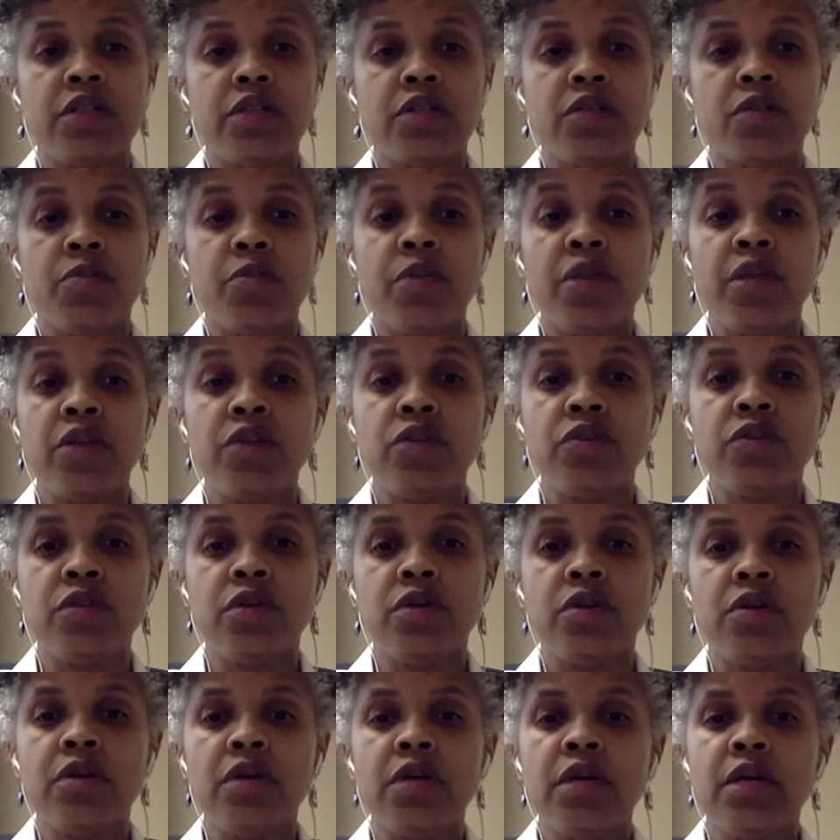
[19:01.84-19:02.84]
or
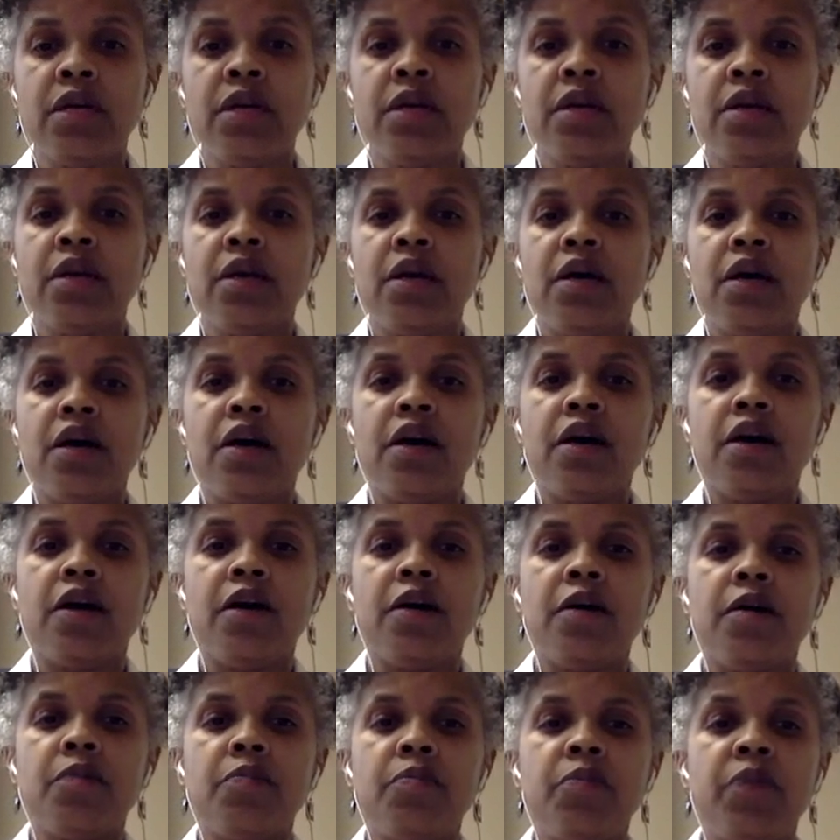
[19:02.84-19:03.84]
Benadryl,
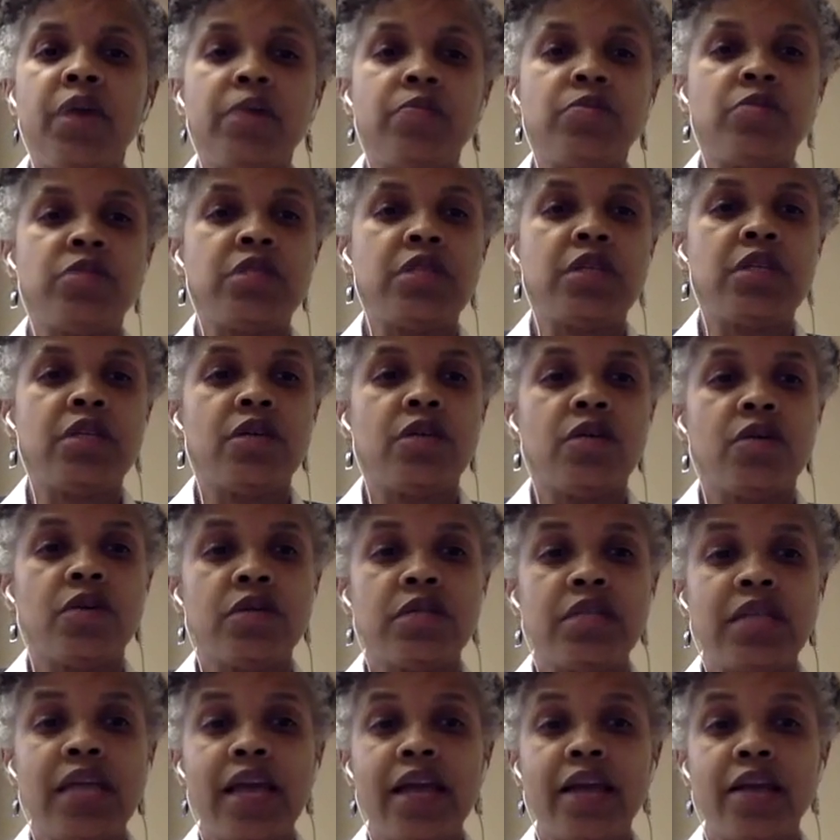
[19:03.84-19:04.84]
Pepcid or
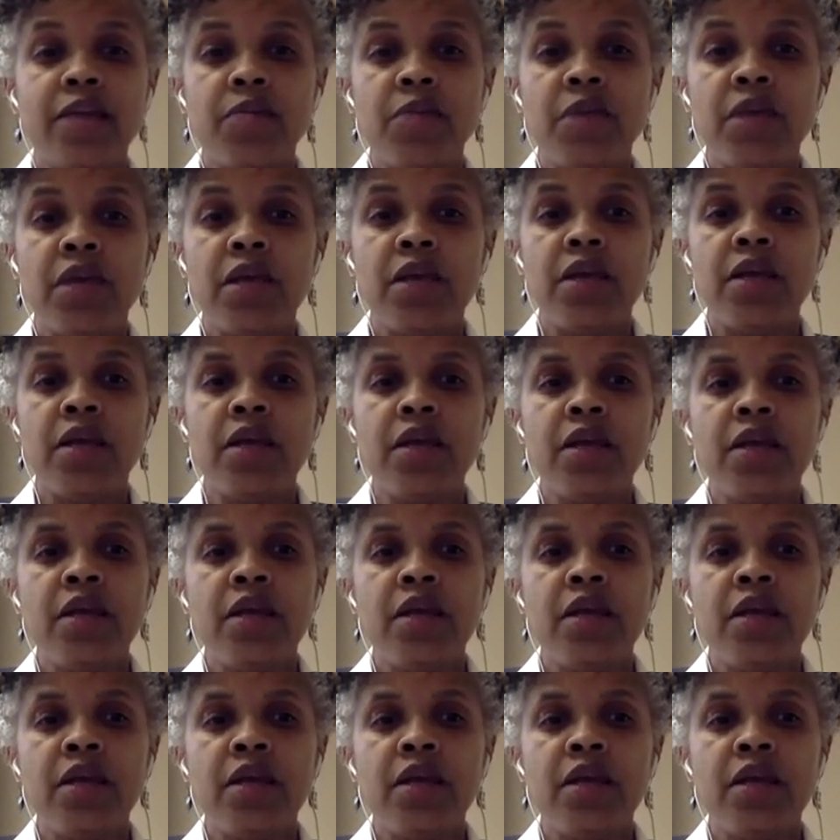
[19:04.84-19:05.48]
Tagamet.